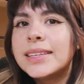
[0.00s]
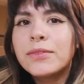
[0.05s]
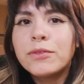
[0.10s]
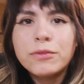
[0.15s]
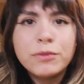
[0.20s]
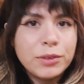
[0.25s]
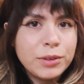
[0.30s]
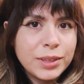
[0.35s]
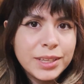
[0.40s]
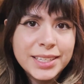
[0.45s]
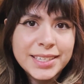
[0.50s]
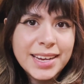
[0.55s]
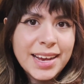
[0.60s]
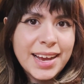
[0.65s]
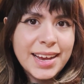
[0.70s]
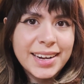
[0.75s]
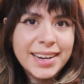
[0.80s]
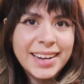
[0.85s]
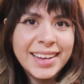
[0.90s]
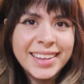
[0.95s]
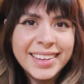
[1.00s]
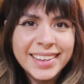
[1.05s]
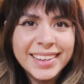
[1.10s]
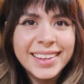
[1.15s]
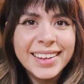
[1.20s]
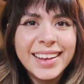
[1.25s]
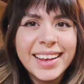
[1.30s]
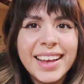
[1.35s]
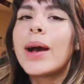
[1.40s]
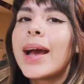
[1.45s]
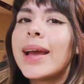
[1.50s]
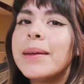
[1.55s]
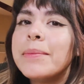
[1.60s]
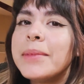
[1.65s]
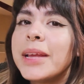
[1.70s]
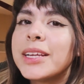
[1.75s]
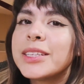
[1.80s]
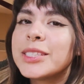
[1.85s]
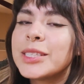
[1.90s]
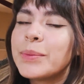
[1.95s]
fully died. I
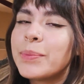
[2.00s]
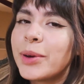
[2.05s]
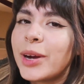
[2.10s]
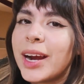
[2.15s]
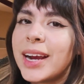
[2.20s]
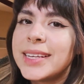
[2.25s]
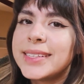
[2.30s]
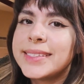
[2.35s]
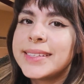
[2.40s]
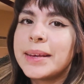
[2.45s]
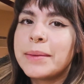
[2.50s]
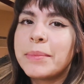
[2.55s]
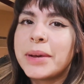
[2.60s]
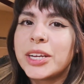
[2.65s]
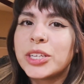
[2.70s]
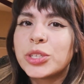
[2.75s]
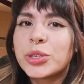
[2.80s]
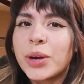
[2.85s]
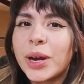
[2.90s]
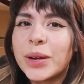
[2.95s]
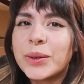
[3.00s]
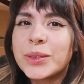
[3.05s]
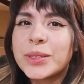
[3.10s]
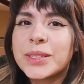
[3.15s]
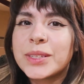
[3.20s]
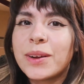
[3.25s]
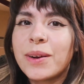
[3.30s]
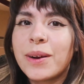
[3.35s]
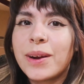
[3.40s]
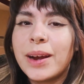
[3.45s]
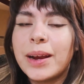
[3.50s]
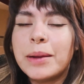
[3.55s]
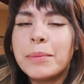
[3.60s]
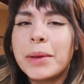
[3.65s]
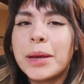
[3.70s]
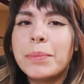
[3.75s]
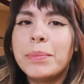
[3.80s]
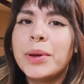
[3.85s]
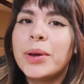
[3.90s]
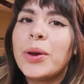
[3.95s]
am not surprised that my Triostar
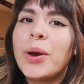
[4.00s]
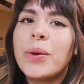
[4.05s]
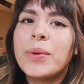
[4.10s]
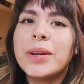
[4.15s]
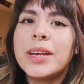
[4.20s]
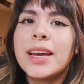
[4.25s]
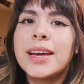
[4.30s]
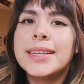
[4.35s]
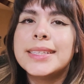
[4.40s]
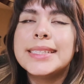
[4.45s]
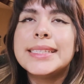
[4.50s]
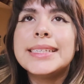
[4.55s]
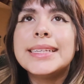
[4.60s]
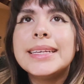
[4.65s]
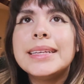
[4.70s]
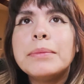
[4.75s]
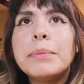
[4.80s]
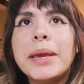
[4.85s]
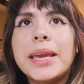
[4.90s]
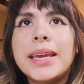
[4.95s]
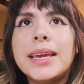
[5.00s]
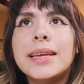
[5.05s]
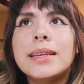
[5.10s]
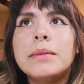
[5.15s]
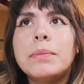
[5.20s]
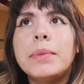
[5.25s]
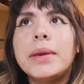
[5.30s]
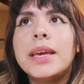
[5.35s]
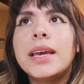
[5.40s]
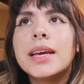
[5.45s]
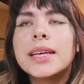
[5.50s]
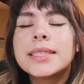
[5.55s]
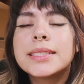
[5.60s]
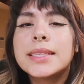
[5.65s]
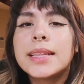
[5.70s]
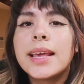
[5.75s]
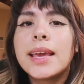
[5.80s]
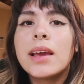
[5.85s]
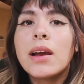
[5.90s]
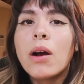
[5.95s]
and my Begonia didn't make it
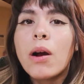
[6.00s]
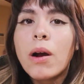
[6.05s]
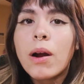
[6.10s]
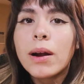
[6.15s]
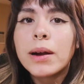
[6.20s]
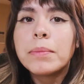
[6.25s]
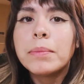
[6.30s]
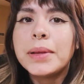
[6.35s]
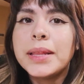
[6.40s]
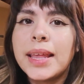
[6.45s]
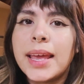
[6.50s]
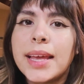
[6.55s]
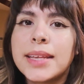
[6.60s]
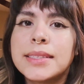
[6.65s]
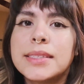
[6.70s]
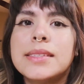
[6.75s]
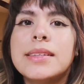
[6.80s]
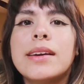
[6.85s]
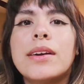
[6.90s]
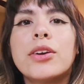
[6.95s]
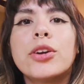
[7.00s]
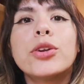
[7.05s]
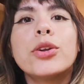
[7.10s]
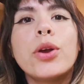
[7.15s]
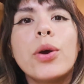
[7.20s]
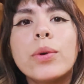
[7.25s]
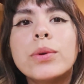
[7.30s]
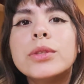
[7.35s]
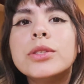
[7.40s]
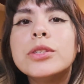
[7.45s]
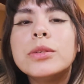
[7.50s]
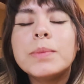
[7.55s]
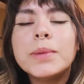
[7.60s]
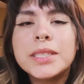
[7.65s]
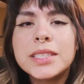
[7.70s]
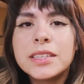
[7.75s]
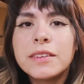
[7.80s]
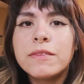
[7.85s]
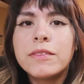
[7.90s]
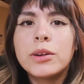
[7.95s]
because they are plants that are known to
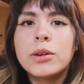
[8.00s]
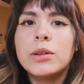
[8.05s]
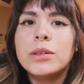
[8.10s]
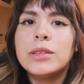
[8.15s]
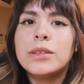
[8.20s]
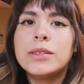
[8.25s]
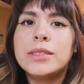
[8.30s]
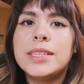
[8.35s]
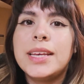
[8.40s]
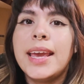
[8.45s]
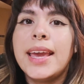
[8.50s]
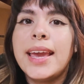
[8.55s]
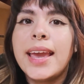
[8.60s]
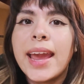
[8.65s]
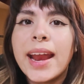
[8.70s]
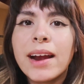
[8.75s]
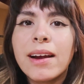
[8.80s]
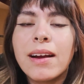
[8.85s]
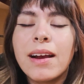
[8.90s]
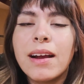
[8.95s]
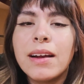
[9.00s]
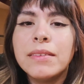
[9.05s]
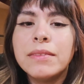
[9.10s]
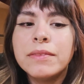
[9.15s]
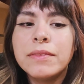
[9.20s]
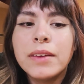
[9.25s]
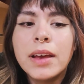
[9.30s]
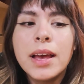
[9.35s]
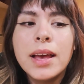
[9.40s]
be difficult to take care of.